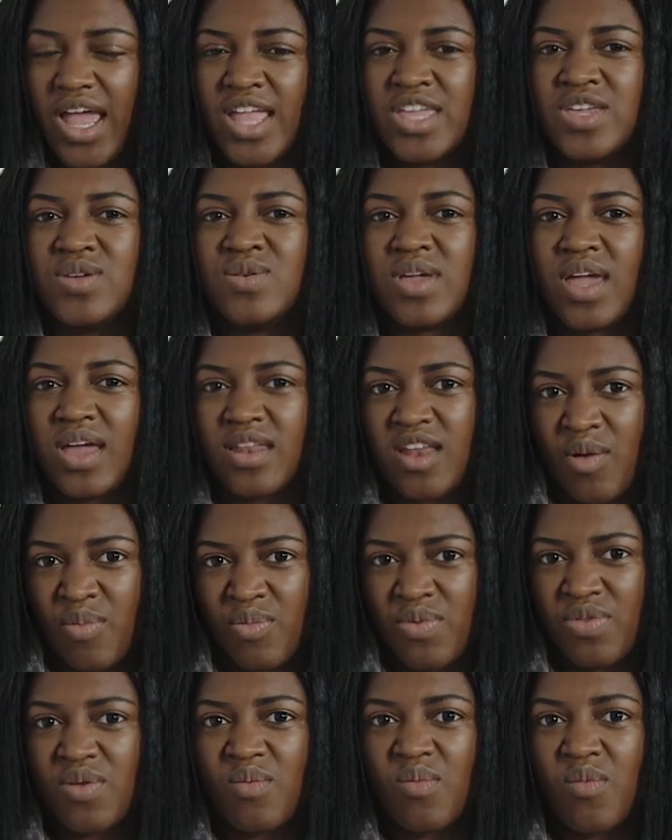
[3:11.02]
and you get
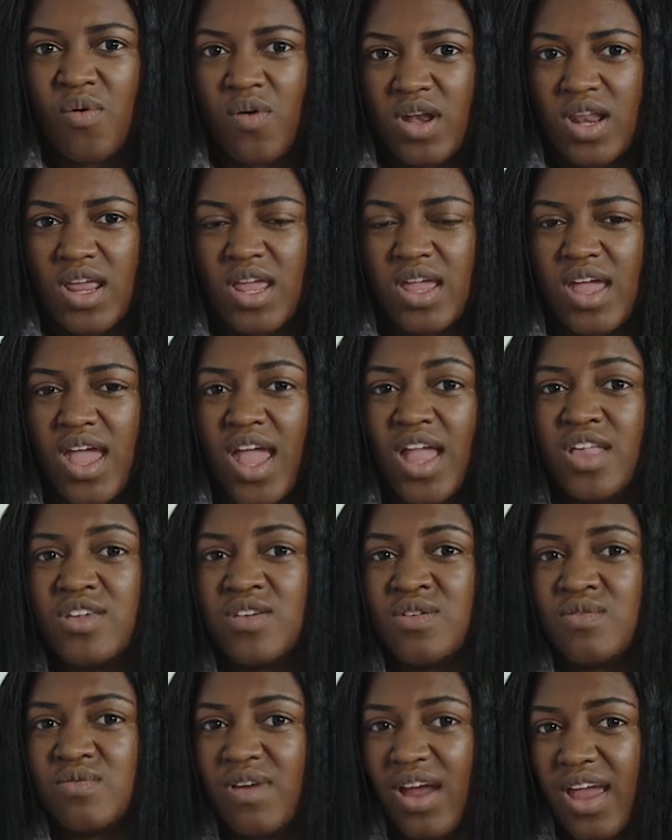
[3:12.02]
up in the morning
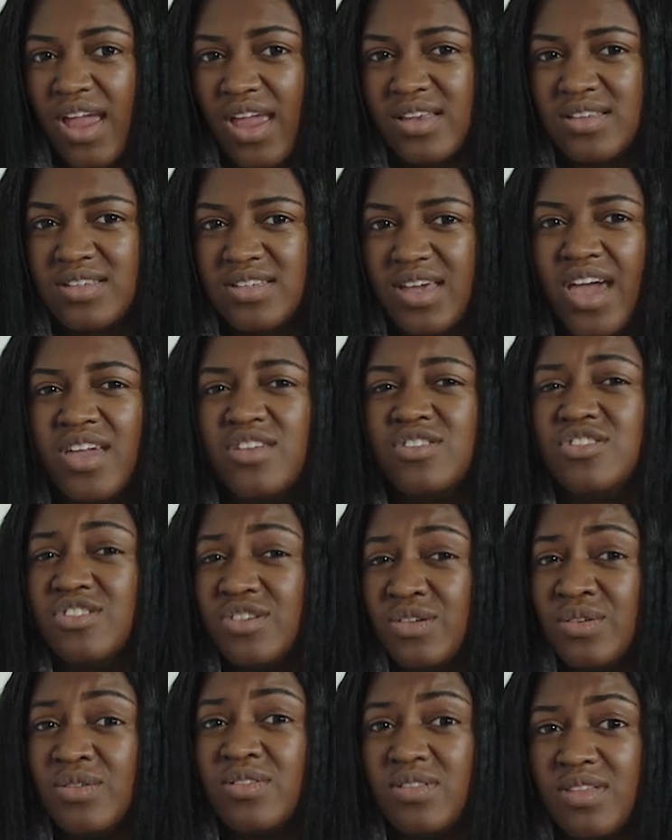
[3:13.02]
and you write, I
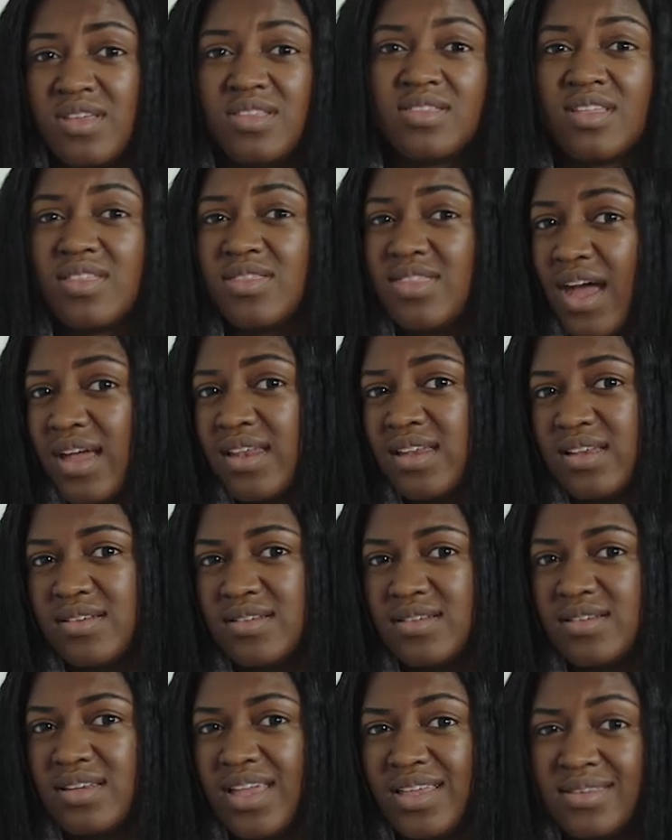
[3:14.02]
do think that that
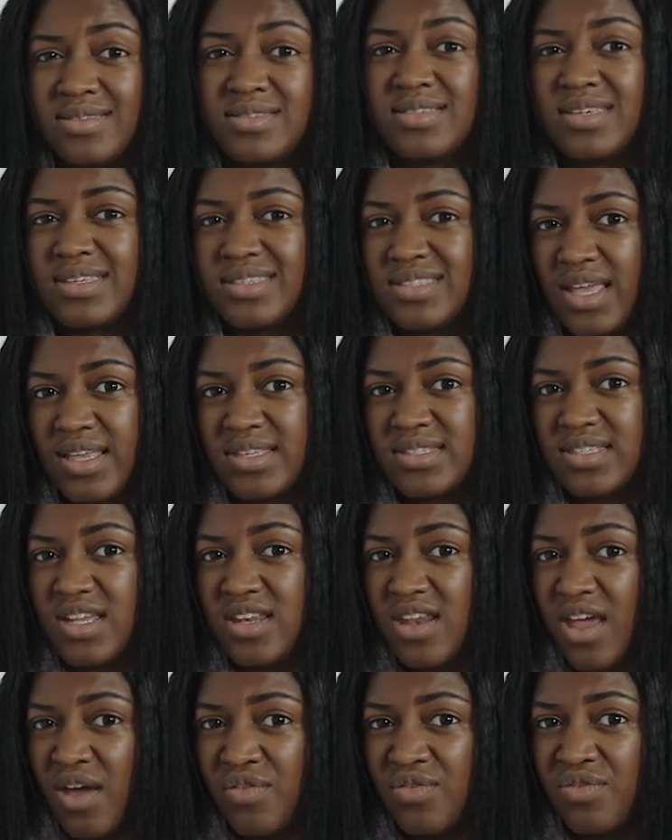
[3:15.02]
is success
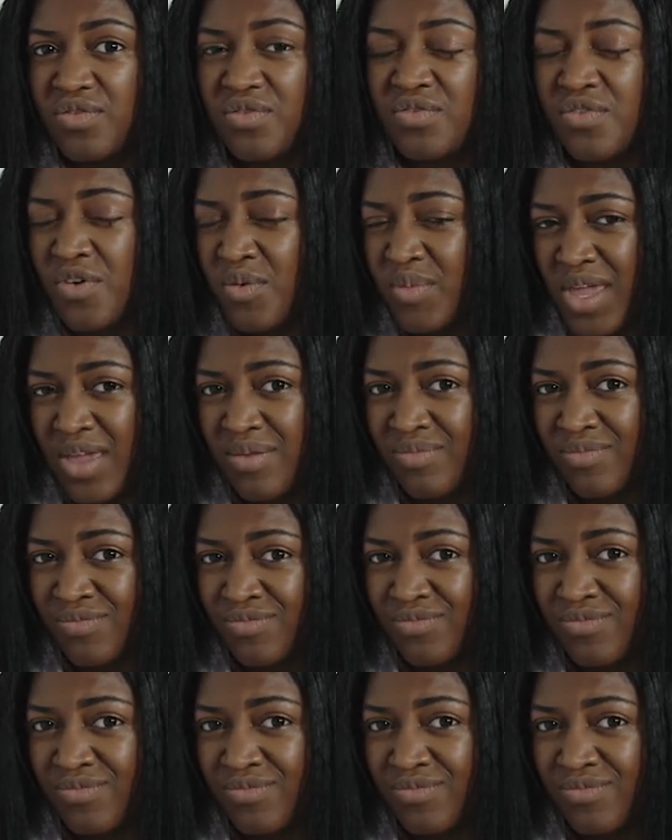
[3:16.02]
enough for me.